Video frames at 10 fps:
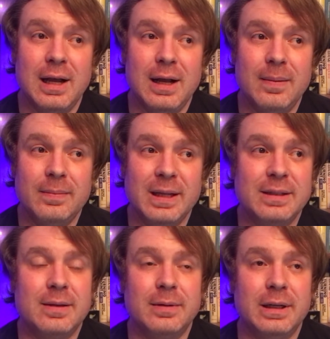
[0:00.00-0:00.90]
um,
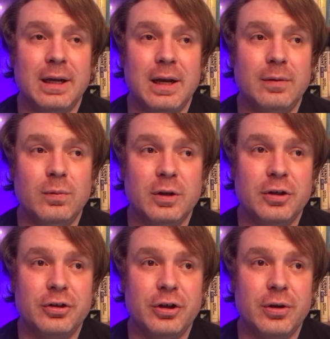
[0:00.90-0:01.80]
that's something I'd want
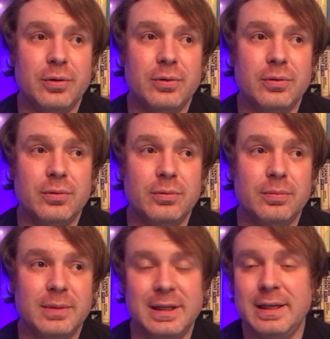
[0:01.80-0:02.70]
to show
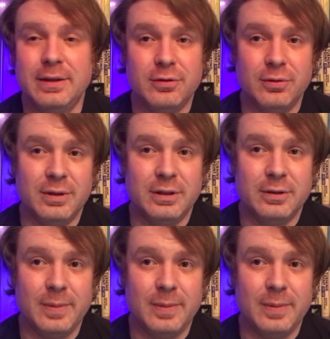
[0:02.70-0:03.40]
my kids who are into